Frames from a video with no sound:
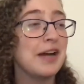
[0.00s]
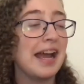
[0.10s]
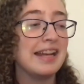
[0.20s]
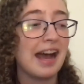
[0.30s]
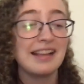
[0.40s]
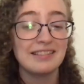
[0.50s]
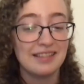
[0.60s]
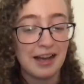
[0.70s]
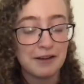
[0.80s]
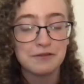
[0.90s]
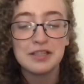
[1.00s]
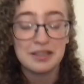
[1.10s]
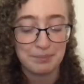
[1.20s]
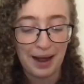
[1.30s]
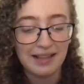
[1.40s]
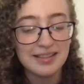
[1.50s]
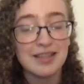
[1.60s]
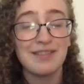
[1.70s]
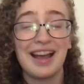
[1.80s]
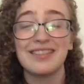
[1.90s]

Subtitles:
and I loved the balance of that.